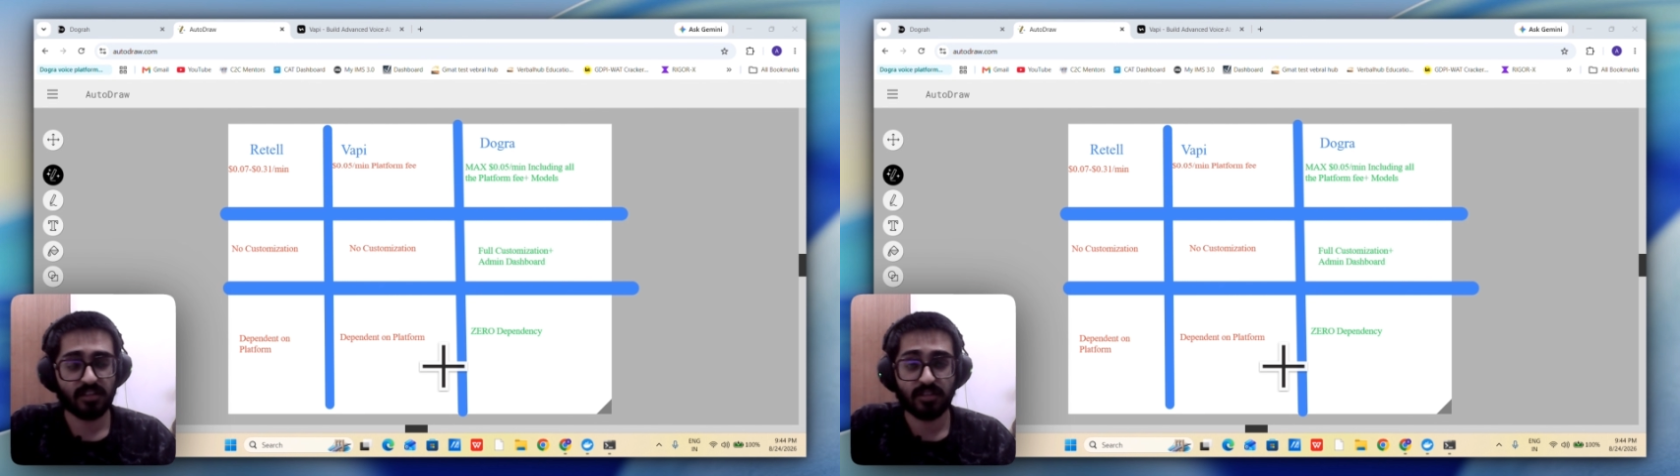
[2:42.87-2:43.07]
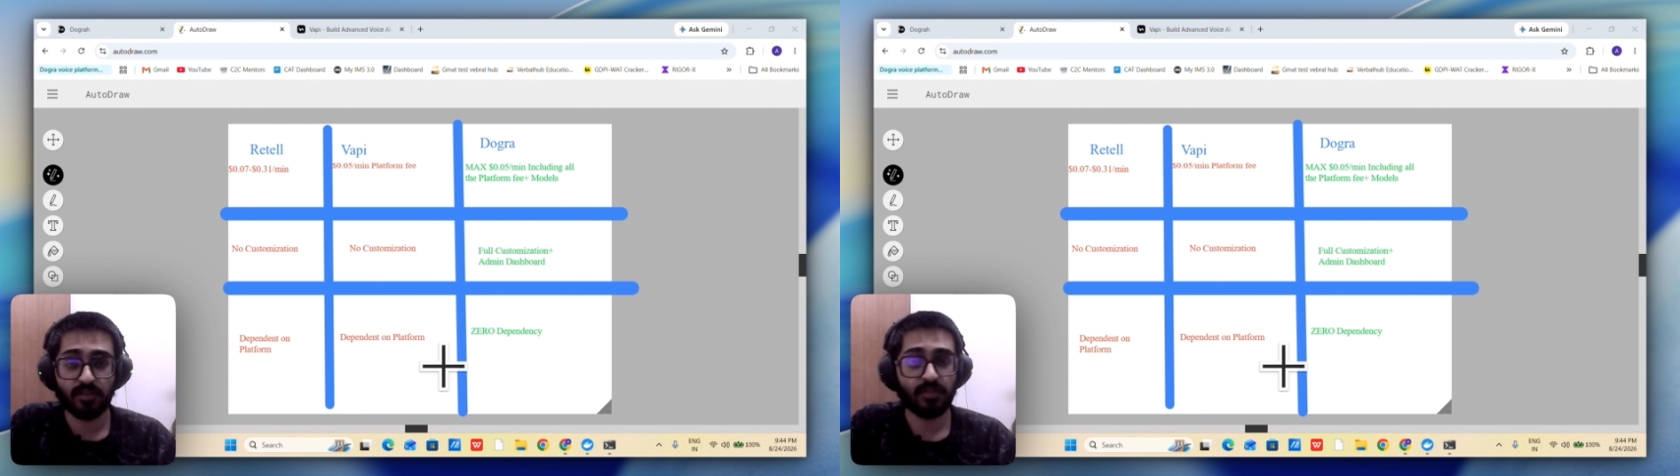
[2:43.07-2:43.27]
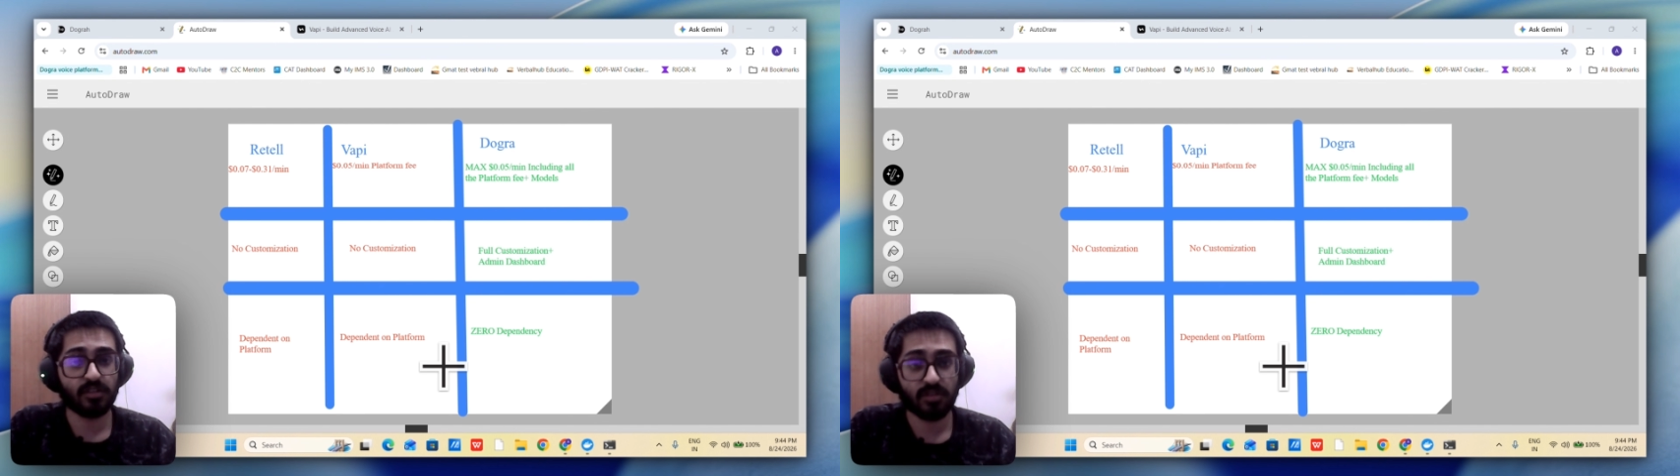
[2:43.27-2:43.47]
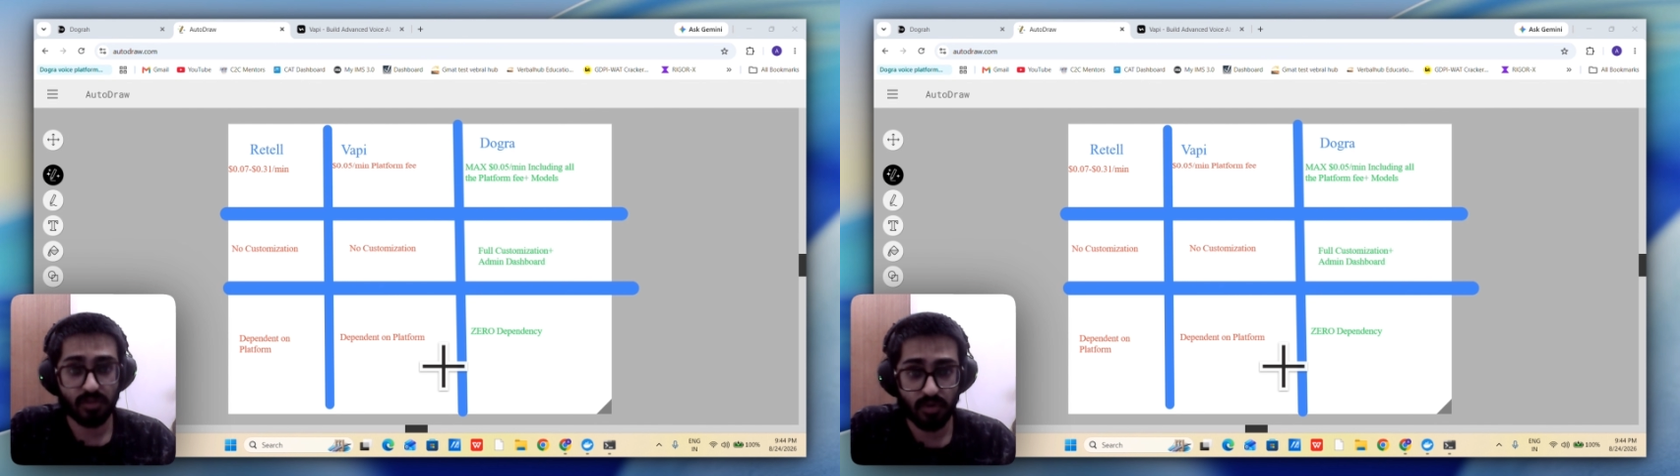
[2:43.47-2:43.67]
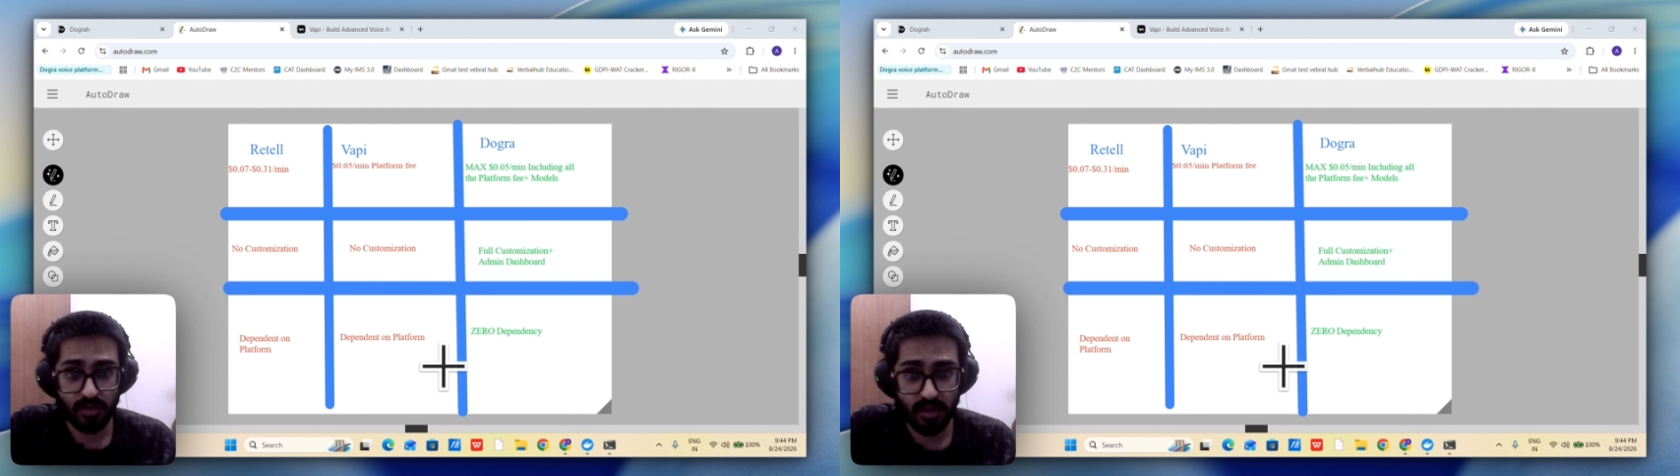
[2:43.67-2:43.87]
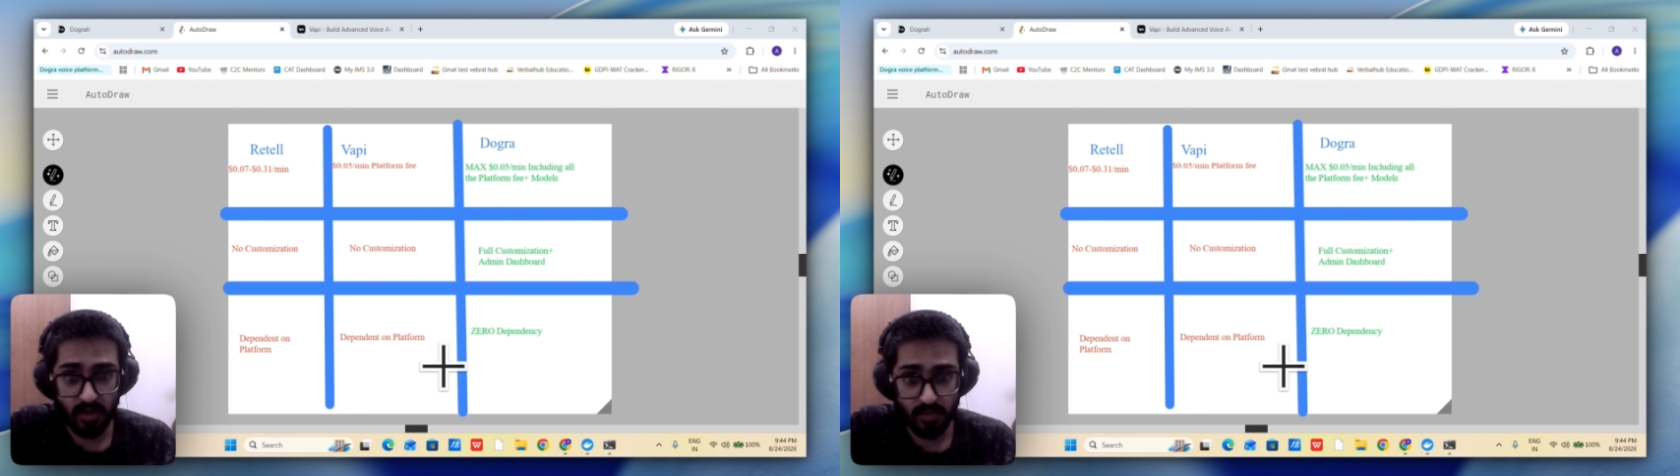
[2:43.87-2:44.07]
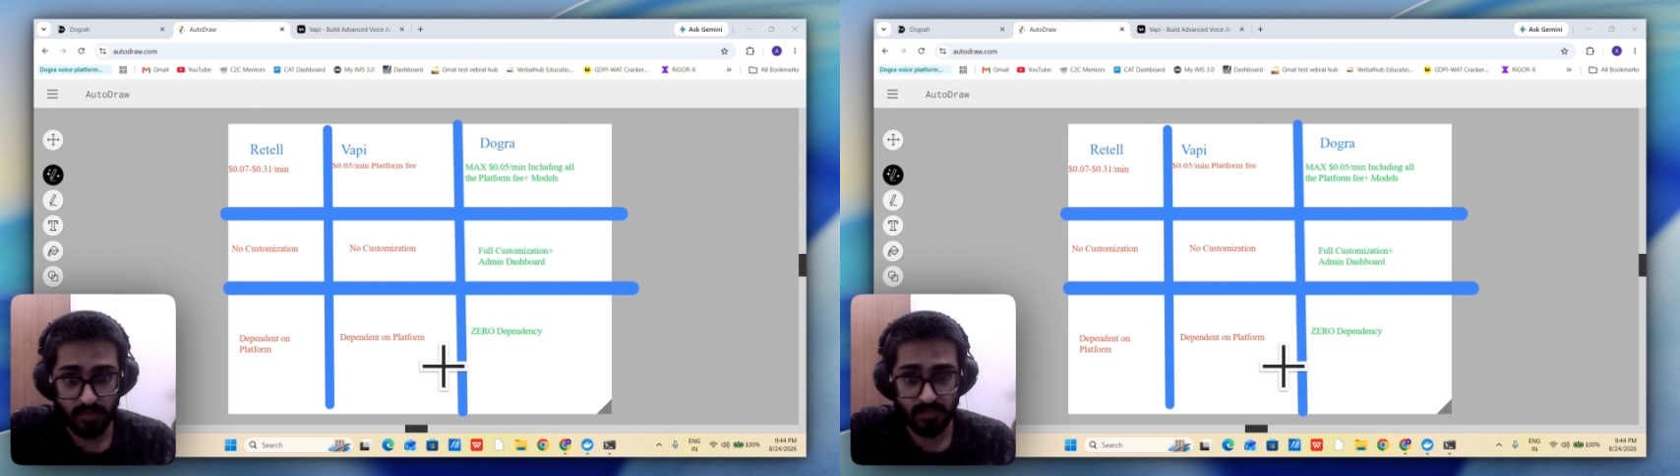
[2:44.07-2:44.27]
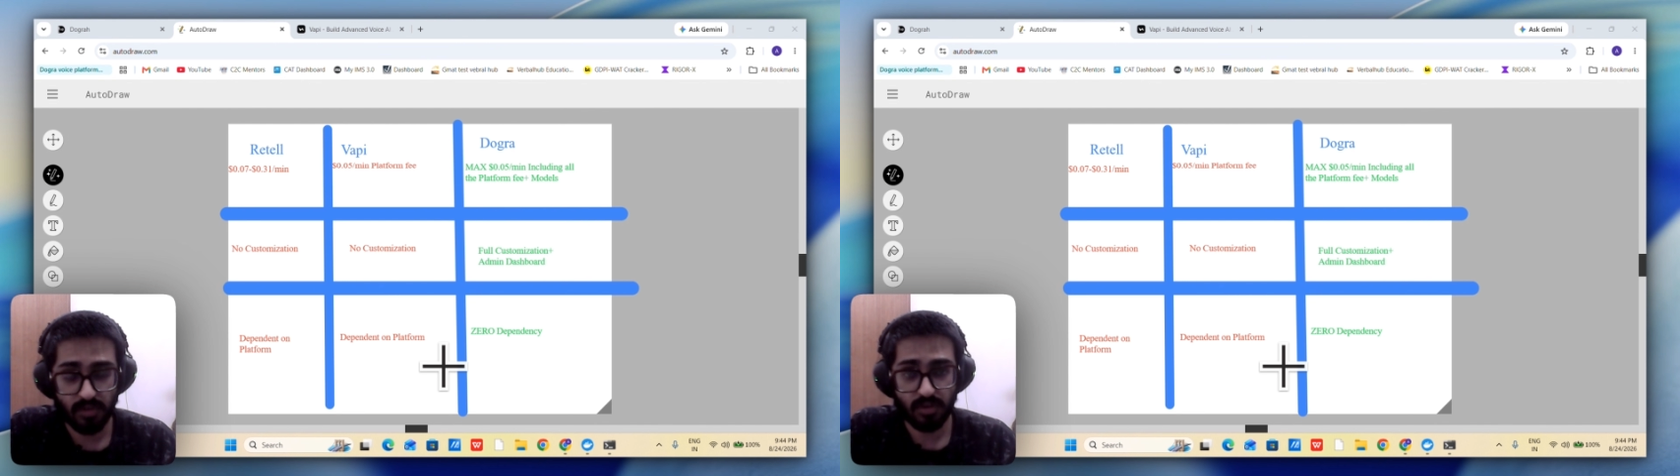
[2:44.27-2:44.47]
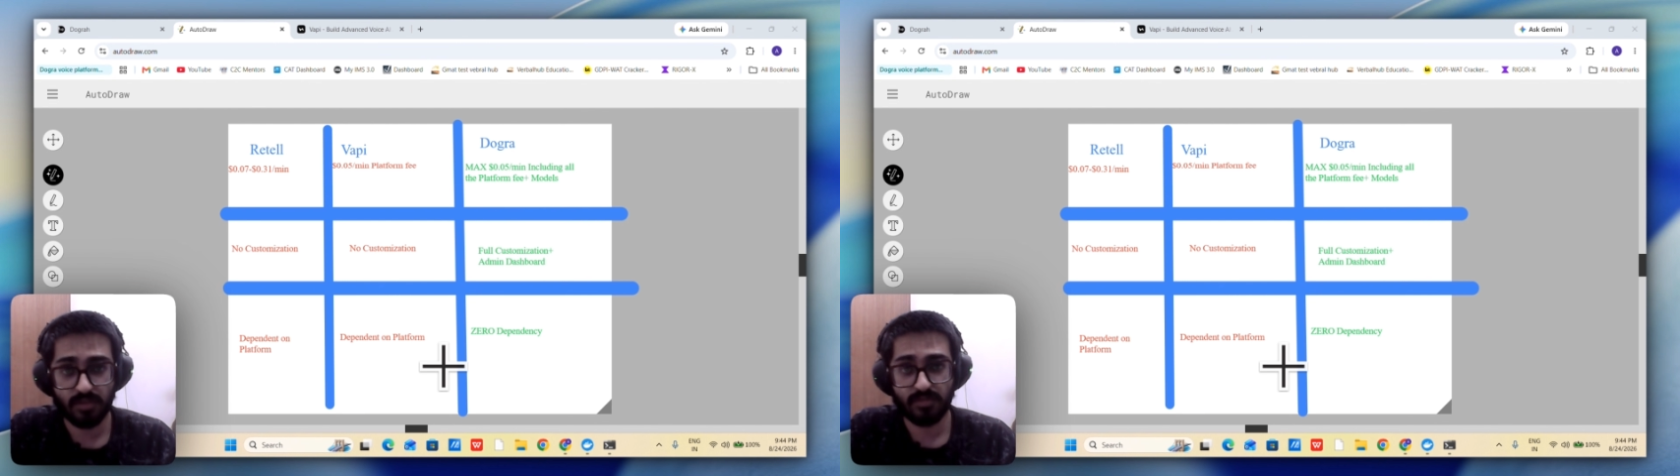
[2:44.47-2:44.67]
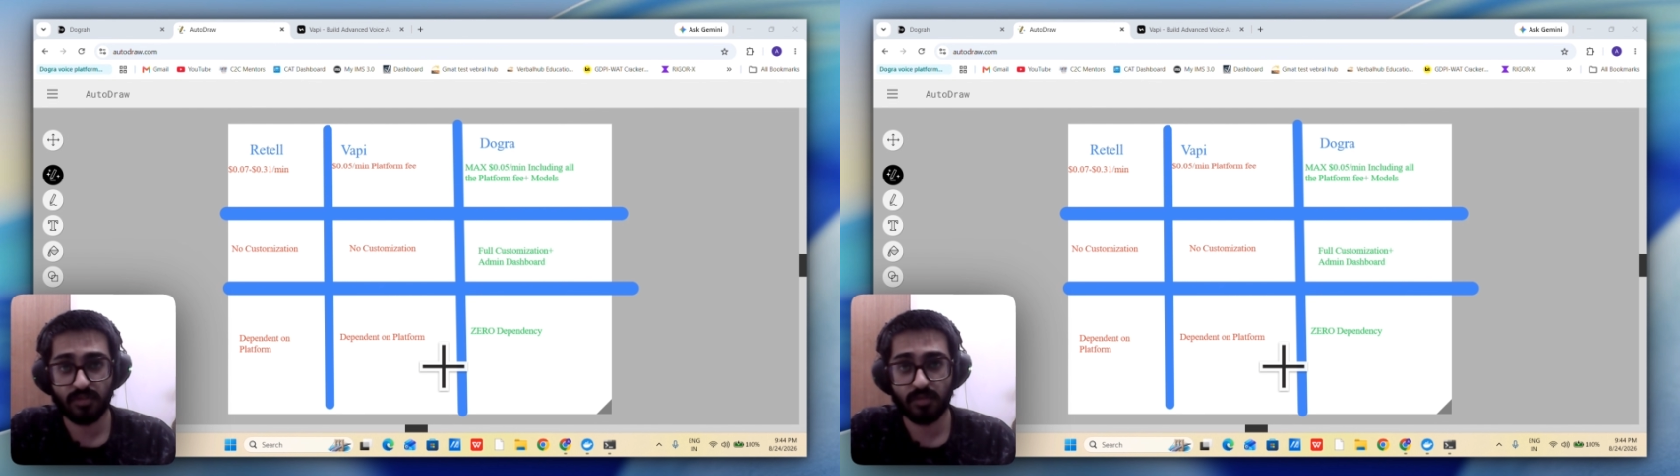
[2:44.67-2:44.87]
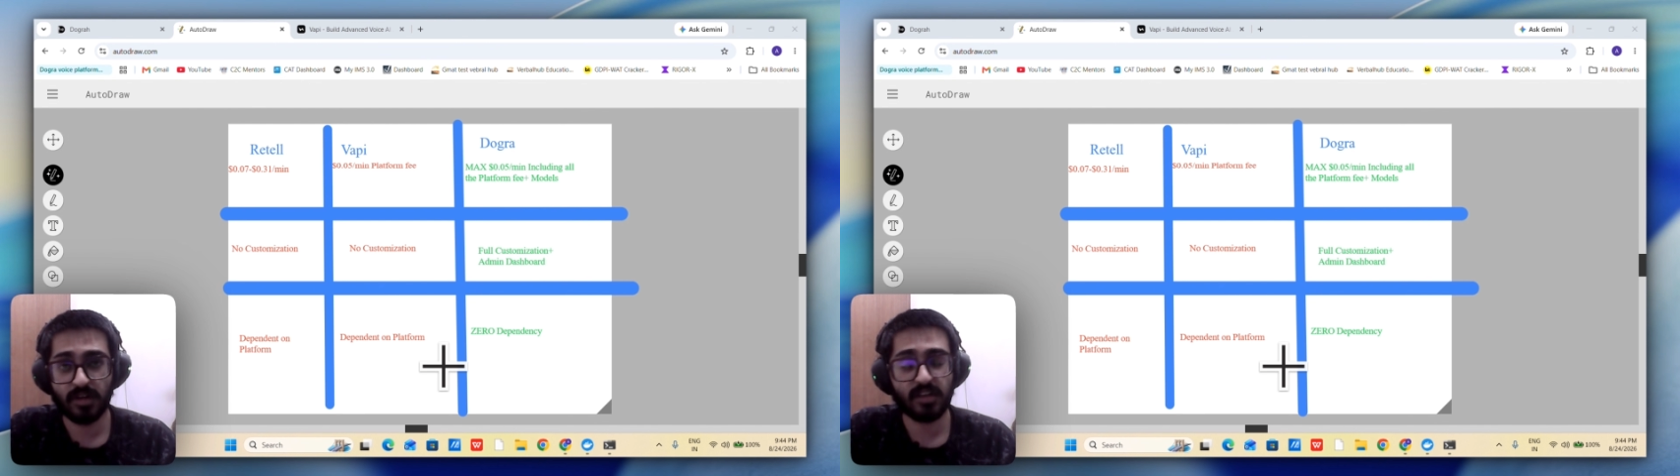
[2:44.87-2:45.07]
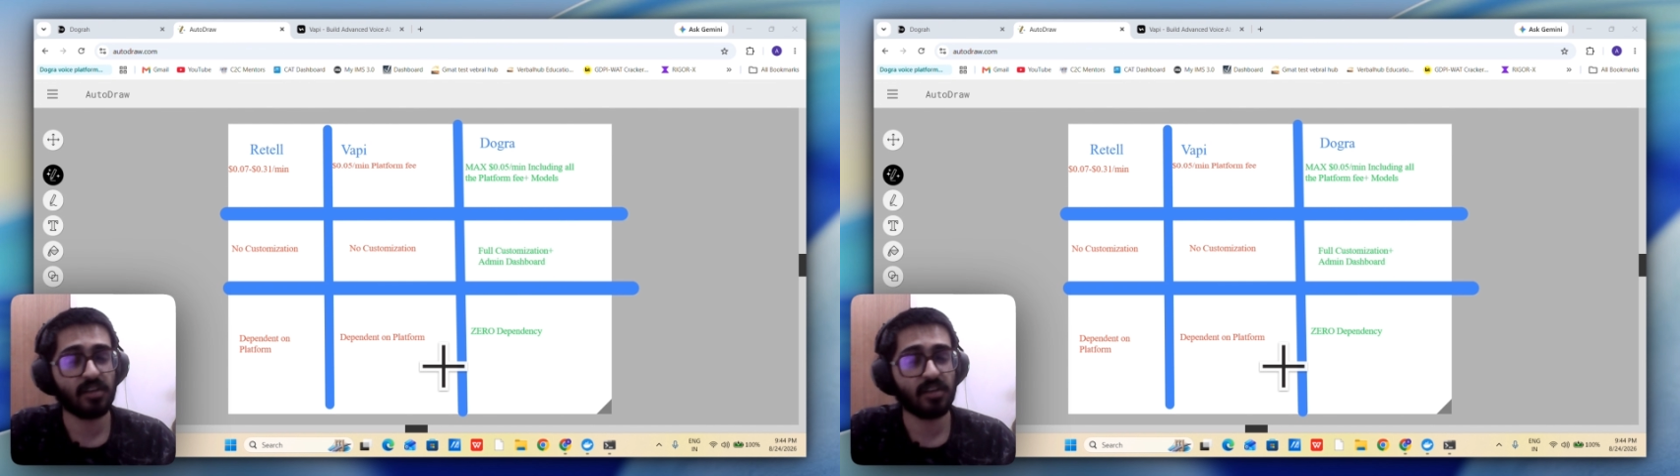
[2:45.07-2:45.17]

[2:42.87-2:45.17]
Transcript: servers go down for a few minutes,